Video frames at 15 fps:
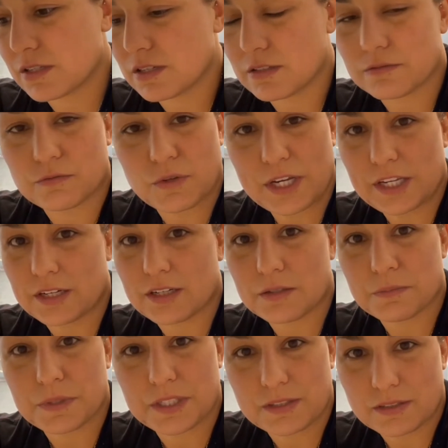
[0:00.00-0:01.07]
of waking up
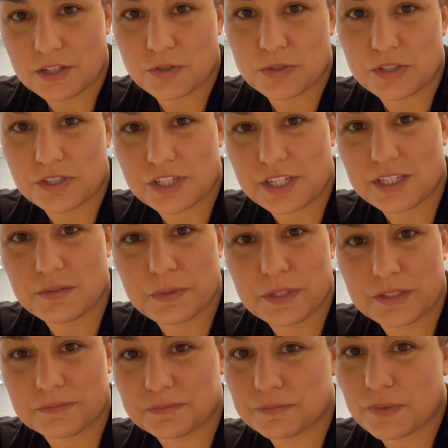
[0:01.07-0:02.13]
and going to the gym
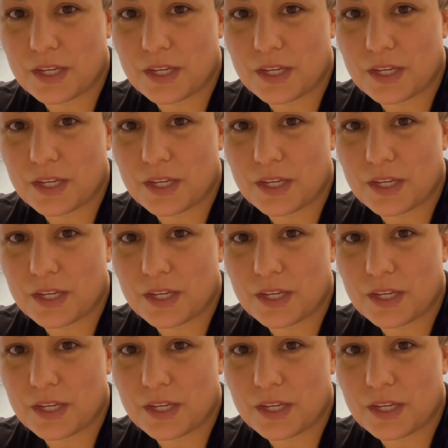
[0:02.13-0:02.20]
and